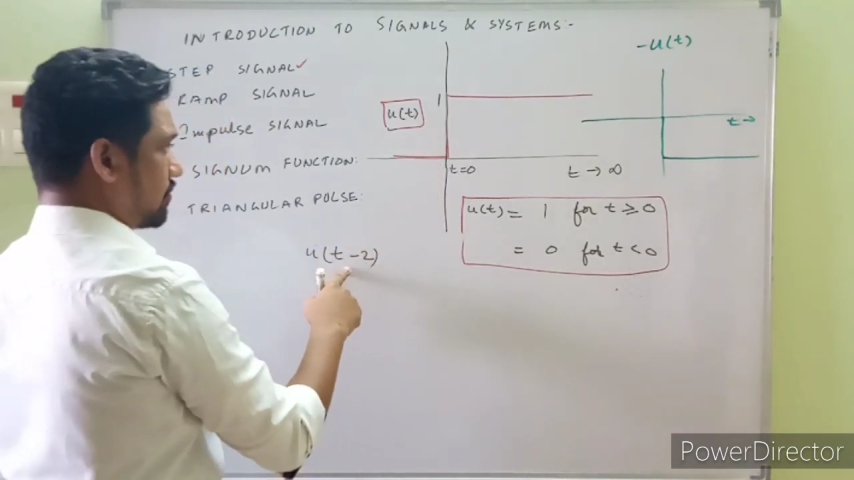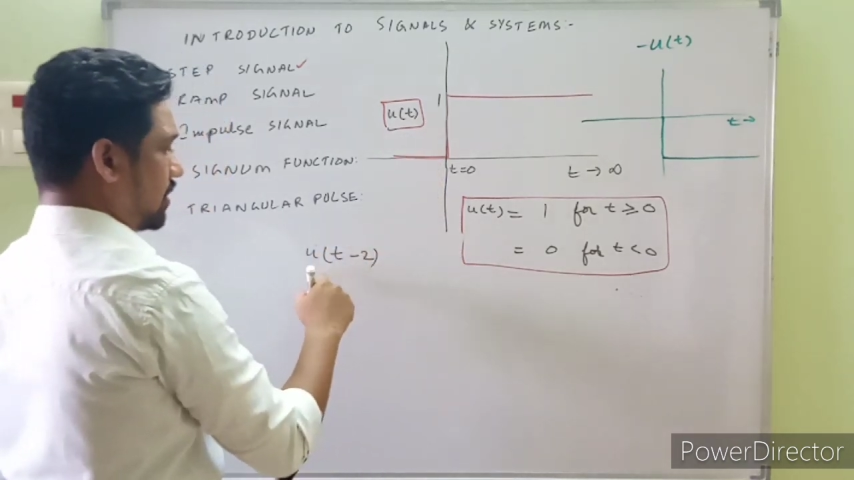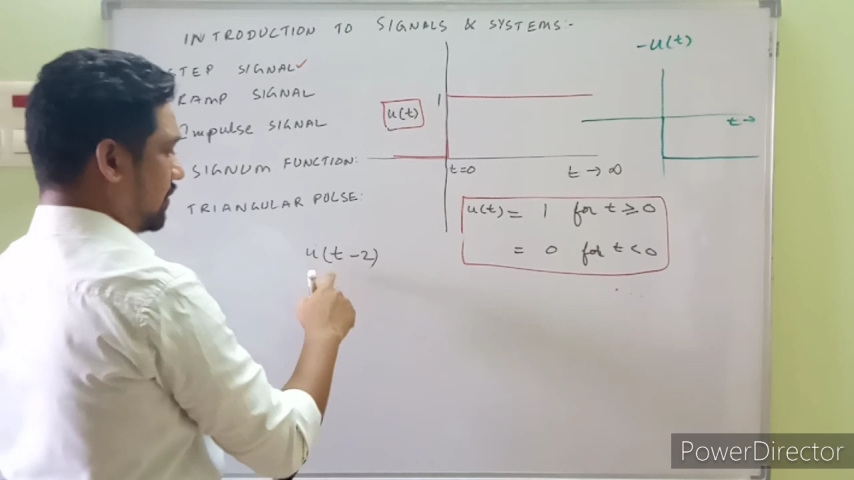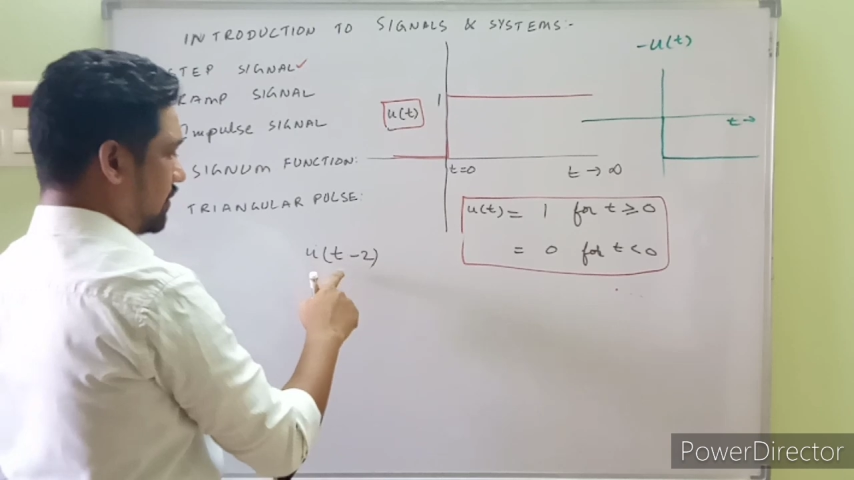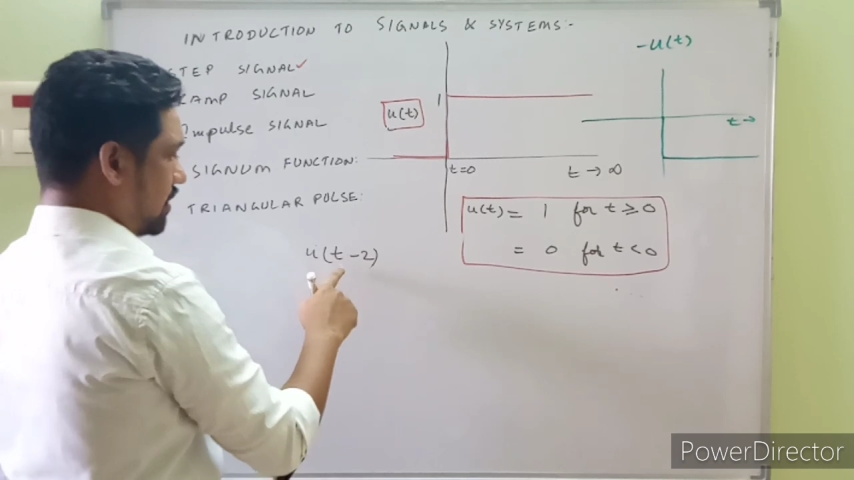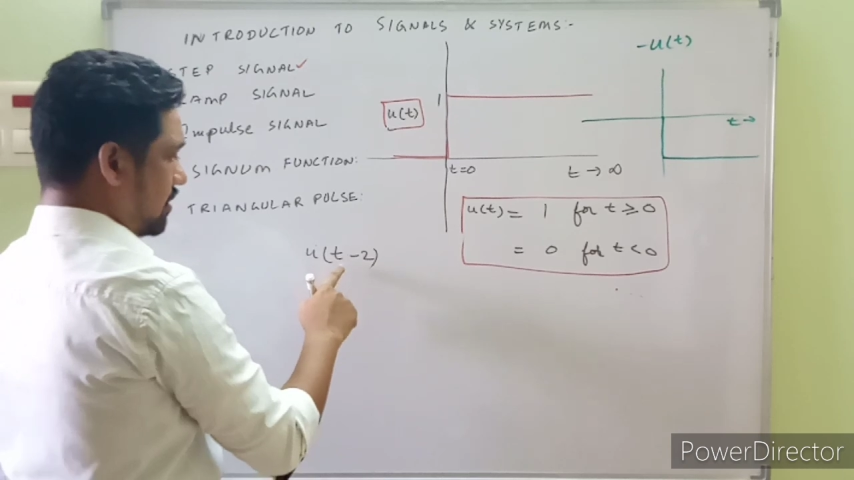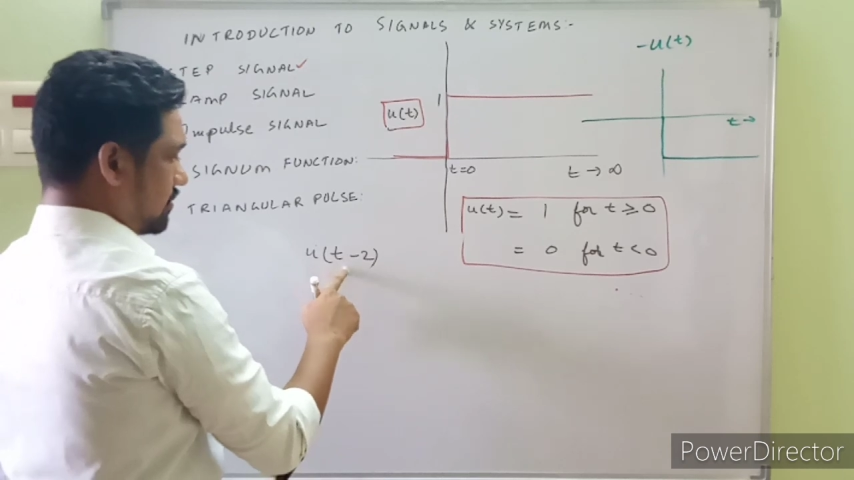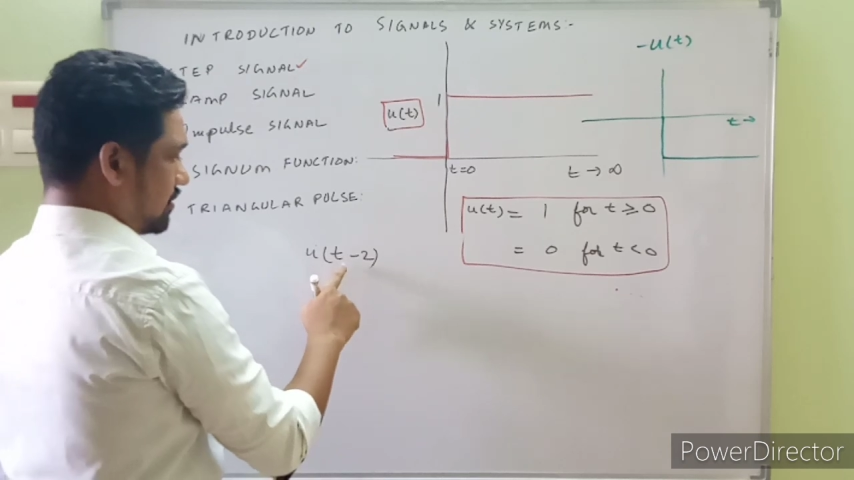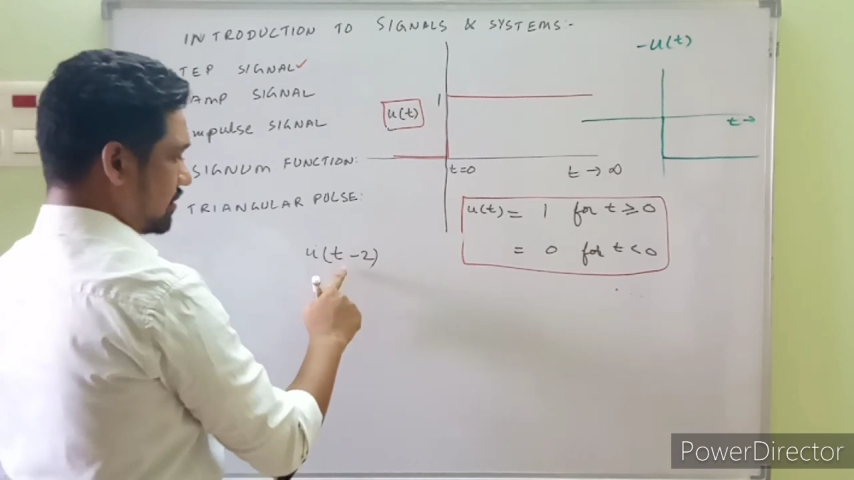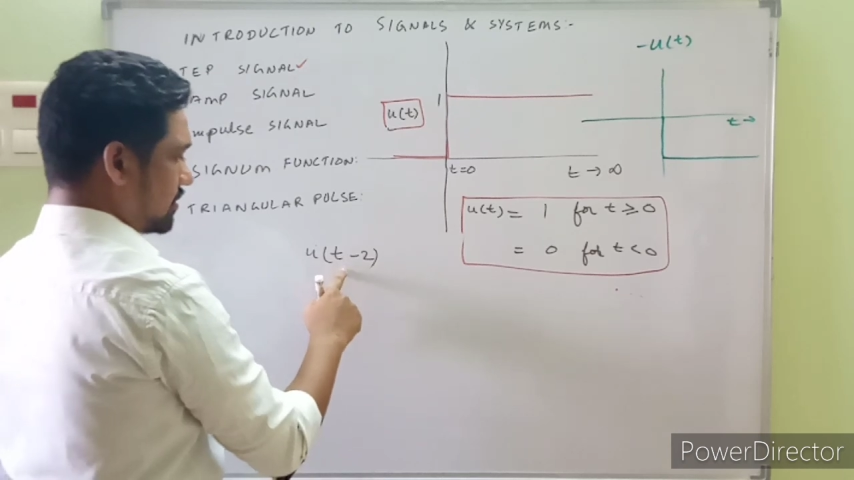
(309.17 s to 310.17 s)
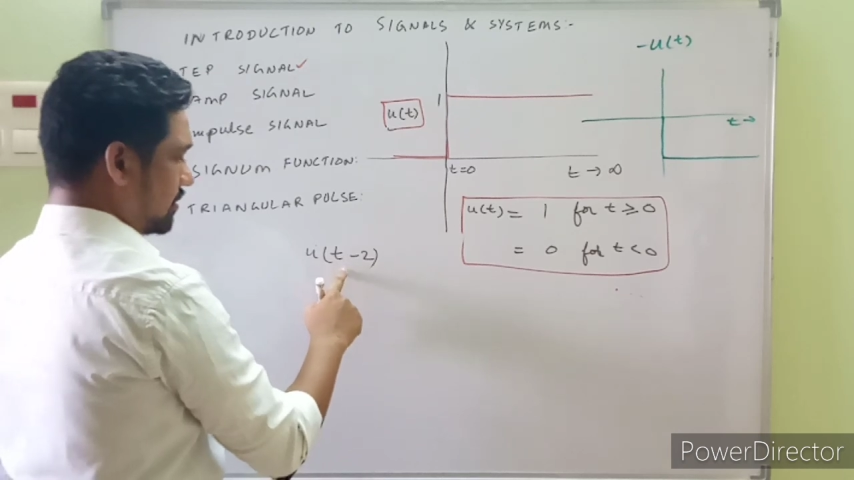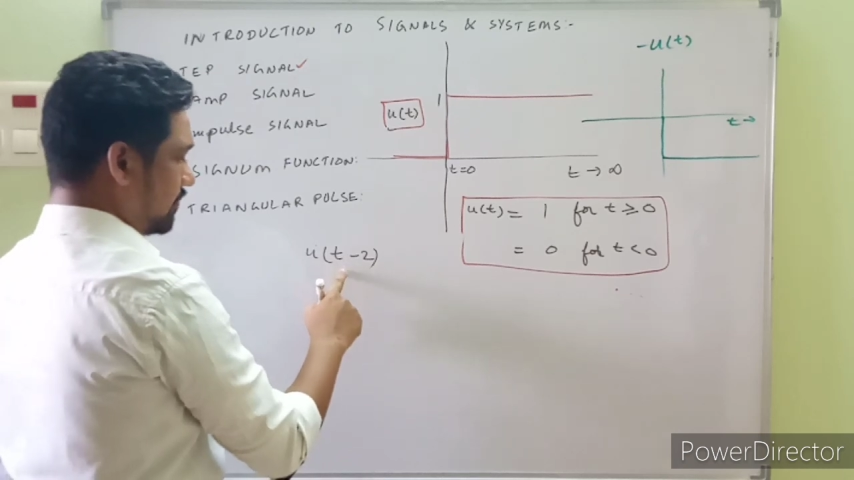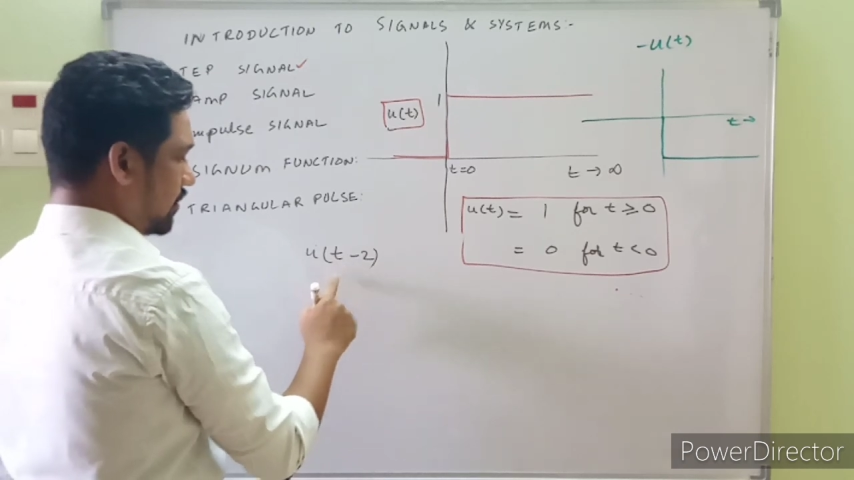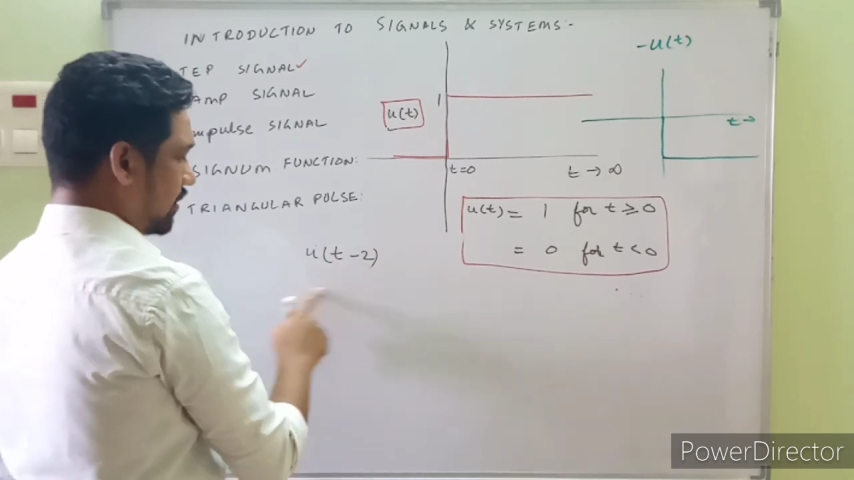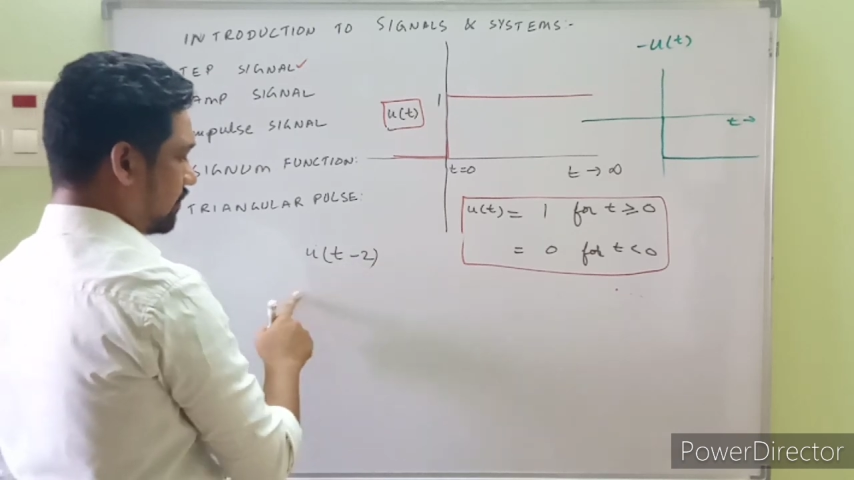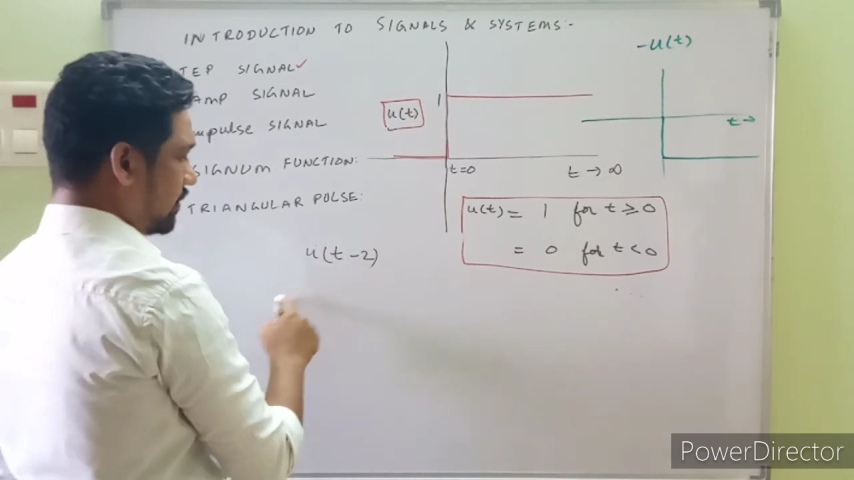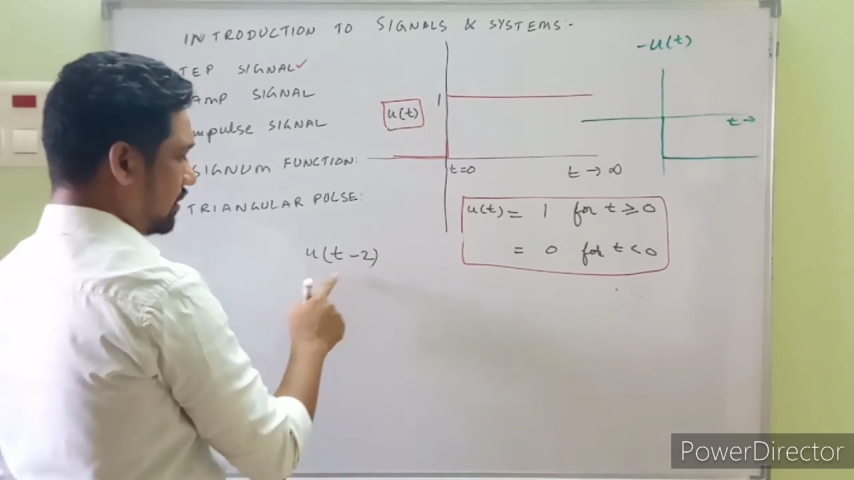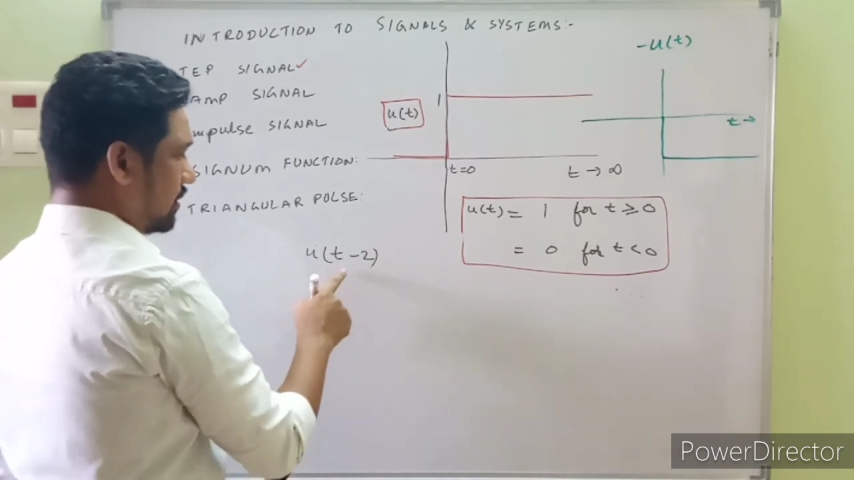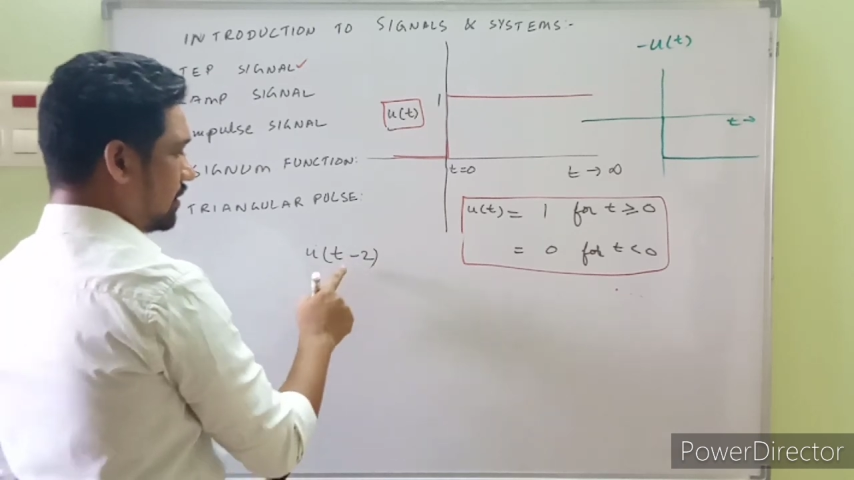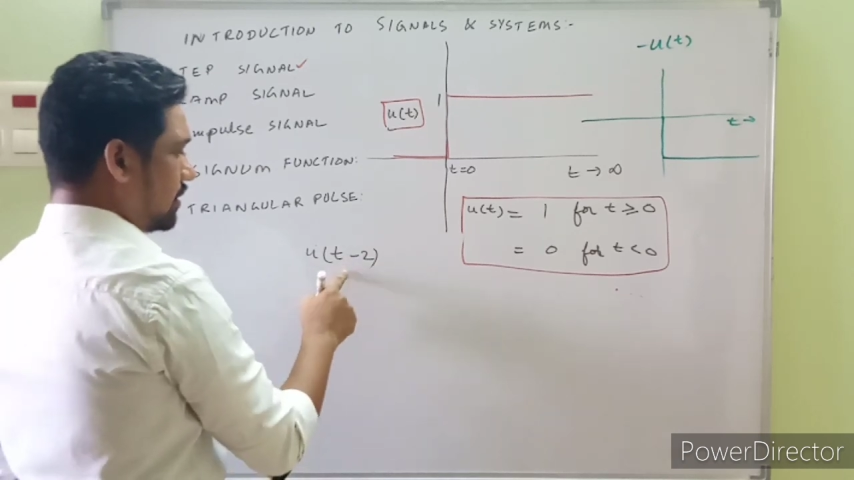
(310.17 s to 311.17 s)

Now this is an important one,